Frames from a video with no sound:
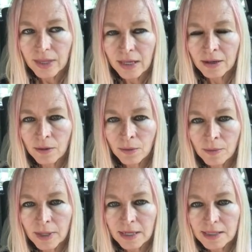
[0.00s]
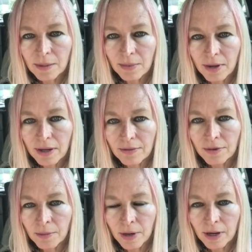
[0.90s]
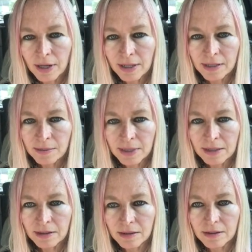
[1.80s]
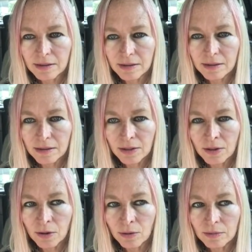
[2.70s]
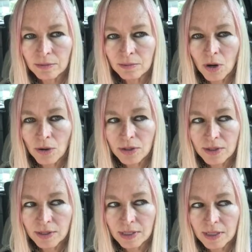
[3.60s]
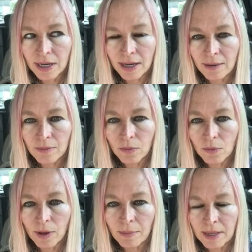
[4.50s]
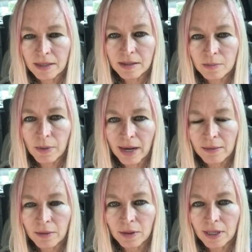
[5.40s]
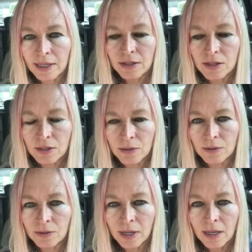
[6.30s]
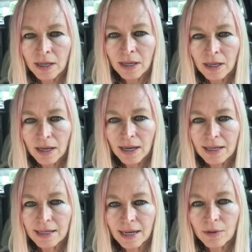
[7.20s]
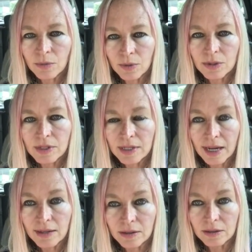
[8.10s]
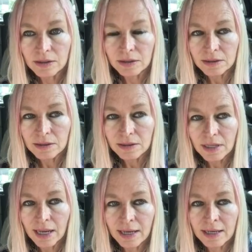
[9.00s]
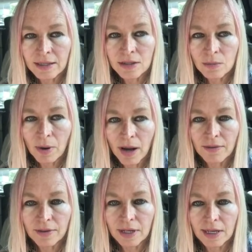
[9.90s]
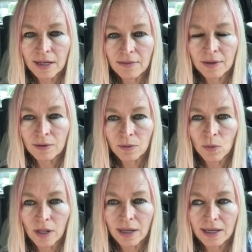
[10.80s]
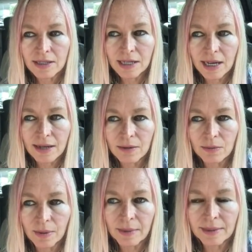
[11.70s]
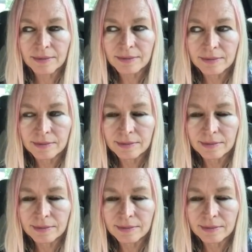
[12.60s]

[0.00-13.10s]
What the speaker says: When we separate from our husbands, most of the time women spiral into a downward cycle and into poverty, even well-educated women.